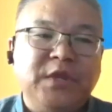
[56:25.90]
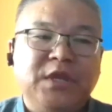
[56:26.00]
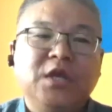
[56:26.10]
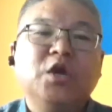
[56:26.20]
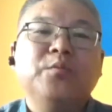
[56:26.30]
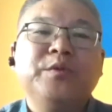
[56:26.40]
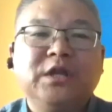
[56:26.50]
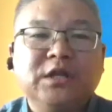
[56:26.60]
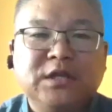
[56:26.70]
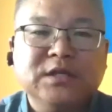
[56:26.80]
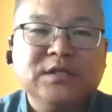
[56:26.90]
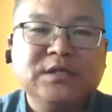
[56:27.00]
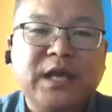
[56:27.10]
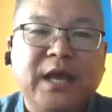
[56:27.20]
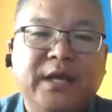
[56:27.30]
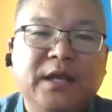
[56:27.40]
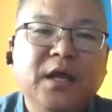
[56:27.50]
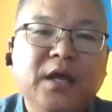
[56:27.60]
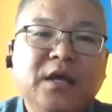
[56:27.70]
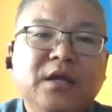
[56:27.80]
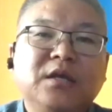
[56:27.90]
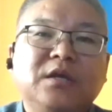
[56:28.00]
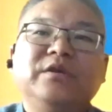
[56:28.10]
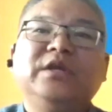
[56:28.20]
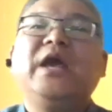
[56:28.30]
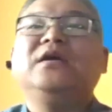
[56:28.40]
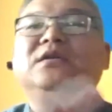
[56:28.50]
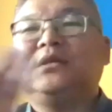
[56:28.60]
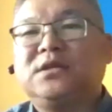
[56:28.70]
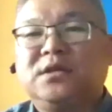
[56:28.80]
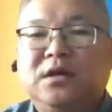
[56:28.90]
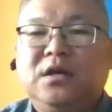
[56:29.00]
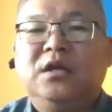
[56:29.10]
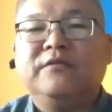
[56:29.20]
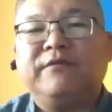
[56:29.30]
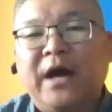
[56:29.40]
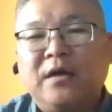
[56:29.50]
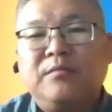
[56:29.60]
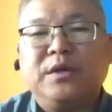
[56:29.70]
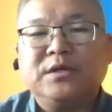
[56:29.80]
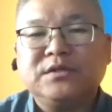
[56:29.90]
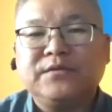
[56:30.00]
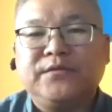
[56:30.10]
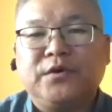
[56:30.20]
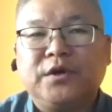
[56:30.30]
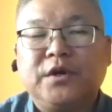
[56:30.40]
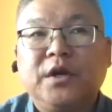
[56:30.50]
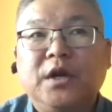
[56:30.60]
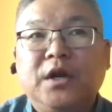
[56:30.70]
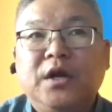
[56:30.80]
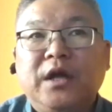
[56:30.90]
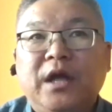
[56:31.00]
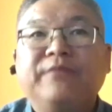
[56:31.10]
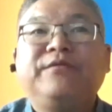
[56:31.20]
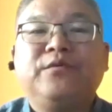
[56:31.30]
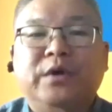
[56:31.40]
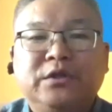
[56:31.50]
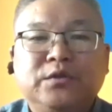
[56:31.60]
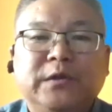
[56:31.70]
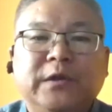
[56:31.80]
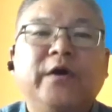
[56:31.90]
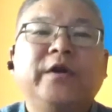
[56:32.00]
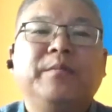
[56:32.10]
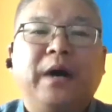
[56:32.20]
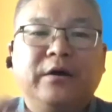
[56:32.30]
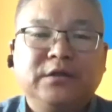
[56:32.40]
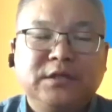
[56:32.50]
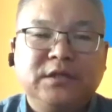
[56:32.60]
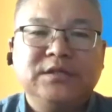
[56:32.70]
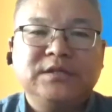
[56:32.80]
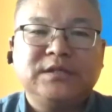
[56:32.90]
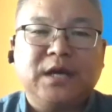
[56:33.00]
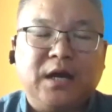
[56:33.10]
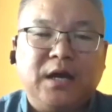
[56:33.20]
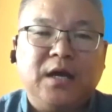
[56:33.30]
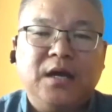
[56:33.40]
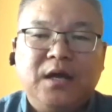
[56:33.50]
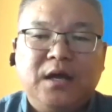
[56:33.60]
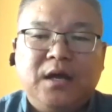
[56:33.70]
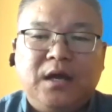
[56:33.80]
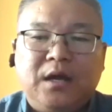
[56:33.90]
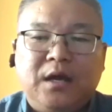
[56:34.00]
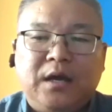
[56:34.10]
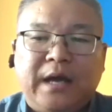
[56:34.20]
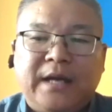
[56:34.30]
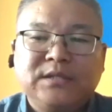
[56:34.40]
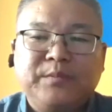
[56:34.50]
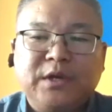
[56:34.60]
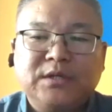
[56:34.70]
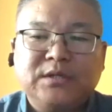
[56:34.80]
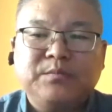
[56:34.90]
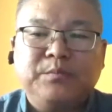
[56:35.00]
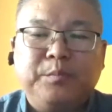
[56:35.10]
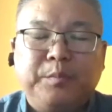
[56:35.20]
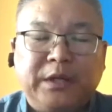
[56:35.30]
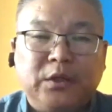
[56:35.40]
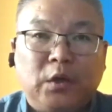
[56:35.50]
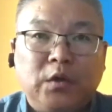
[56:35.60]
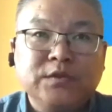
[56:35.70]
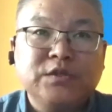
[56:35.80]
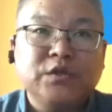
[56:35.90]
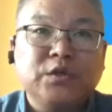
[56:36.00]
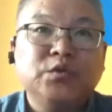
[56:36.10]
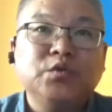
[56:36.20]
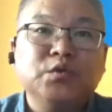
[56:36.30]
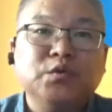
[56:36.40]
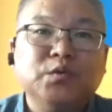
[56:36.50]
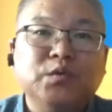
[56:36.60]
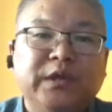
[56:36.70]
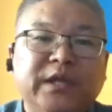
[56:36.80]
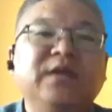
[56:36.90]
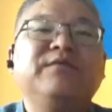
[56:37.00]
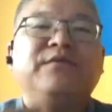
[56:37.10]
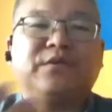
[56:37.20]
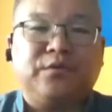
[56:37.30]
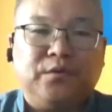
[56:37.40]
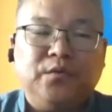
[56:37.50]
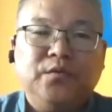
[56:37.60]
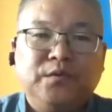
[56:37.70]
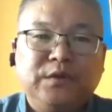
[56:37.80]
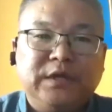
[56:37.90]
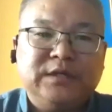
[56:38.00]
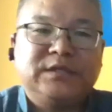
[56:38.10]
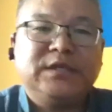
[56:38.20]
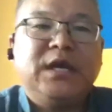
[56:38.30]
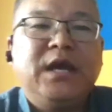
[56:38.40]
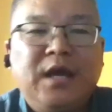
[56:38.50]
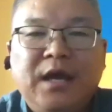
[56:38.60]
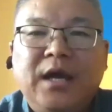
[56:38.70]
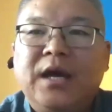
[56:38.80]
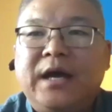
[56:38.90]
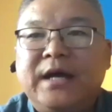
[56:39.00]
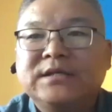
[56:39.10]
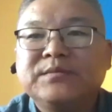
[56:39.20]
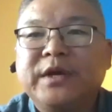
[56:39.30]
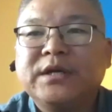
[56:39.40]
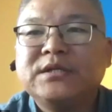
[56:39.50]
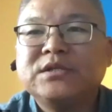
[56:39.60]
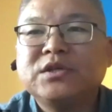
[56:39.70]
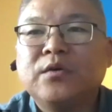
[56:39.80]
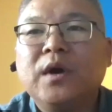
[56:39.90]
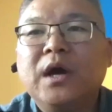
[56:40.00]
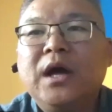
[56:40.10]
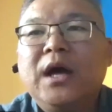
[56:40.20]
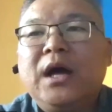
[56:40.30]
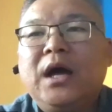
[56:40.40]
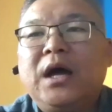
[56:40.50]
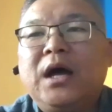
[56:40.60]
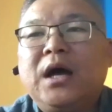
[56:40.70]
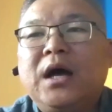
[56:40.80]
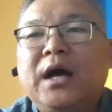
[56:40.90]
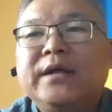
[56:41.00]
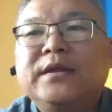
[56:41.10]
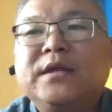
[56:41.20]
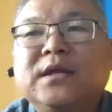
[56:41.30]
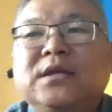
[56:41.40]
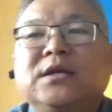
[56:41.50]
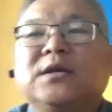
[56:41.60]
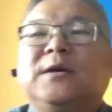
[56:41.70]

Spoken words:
the communities can create environments for everyone to learn about these aspects, but also to live through these aspects. So I think